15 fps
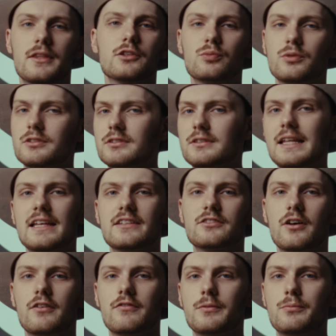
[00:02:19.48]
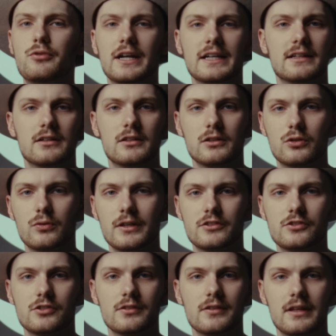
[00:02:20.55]
This was less of a practical
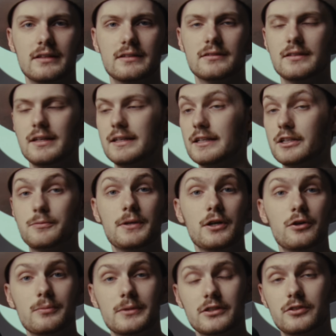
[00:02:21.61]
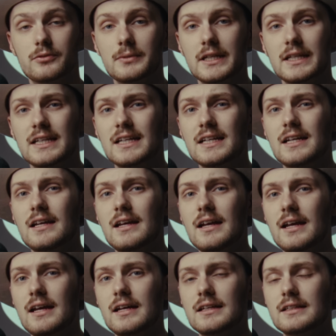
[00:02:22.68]
question than an experiment to me,
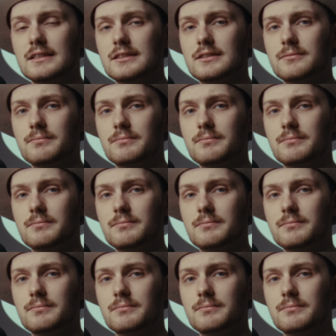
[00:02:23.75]
and